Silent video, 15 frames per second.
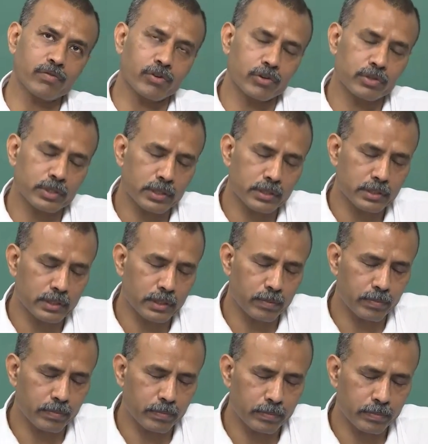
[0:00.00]

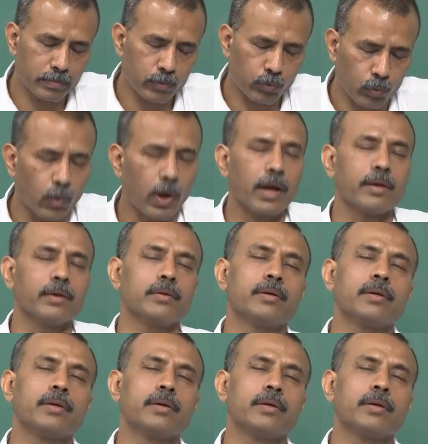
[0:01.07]
photosystem 1